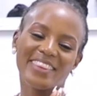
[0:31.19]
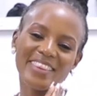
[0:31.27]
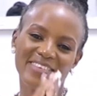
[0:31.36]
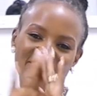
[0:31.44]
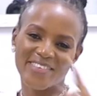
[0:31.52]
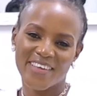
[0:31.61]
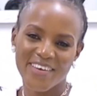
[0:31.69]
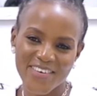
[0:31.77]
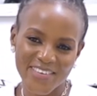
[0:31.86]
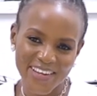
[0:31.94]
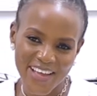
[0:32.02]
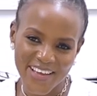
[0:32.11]
But
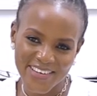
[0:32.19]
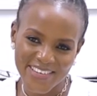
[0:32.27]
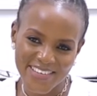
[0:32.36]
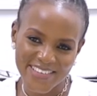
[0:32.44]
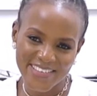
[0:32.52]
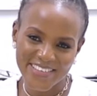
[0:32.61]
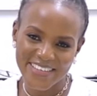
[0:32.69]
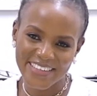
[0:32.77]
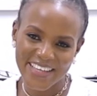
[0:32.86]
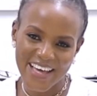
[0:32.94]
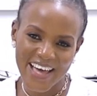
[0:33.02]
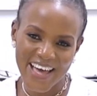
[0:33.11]
single ladies in
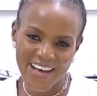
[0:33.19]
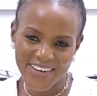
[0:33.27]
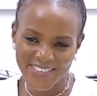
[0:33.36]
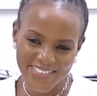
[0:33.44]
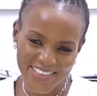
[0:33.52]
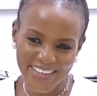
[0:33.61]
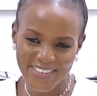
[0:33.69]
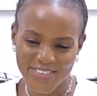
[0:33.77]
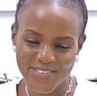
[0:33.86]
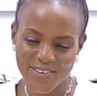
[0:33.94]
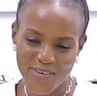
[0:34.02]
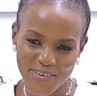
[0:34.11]
the house, thank you
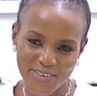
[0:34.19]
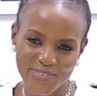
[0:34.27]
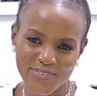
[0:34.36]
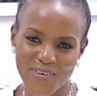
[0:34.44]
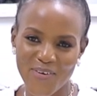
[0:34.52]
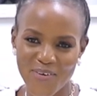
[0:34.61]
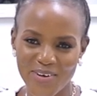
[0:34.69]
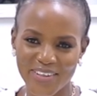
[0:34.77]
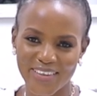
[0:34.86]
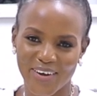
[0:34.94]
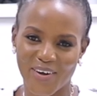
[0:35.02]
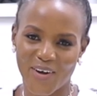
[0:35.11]
so much for all
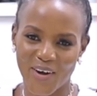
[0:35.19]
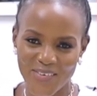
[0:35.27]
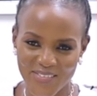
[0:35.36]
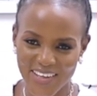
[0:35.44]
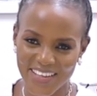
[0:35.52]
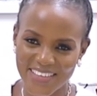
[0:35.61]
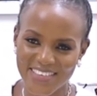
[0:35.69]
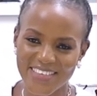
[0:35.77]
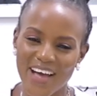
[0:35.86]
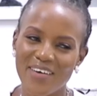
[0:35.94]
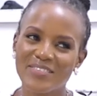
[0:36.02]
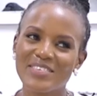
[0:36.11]
the comments.
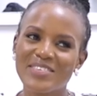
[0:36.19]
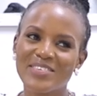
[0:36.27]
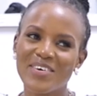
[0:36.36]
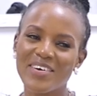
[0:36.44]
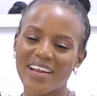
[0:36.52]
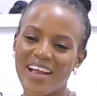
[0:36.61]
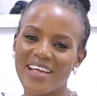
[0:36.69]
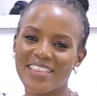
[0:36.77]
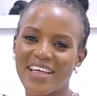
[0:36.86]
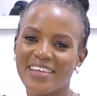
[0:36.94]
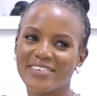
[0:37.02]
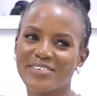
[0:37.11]
I'm so glad
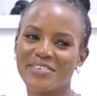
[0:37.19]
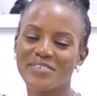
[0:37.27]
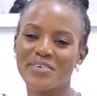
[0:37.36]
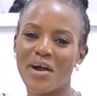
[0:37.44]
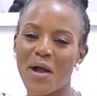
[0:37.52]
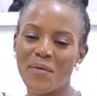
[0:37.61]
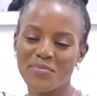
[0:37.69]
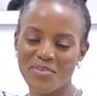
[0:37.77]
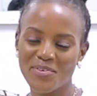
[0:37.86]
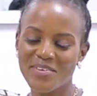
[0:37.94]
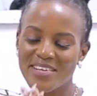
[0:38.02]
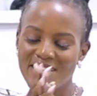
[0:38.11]
that you
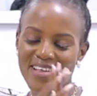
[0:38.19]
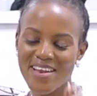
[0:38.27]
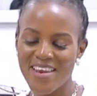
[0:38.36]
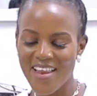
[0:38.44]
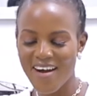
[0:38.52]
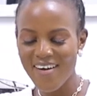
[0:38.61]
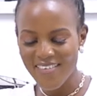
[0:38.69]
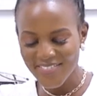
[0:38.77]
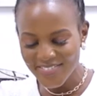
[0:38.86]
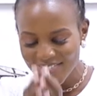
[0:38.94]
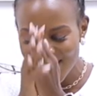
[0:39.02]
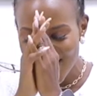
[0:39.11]
absolutely
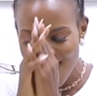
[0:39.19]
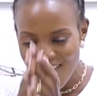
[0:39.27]
loved.